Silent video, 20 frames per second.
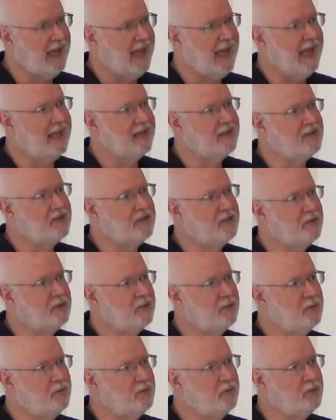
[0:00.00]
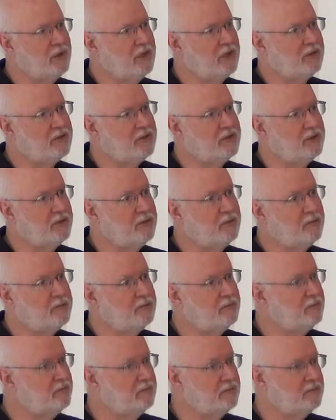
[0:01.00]
and to,
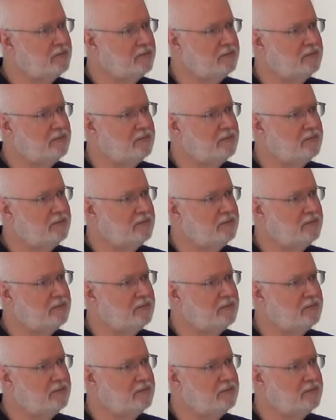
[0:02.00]
to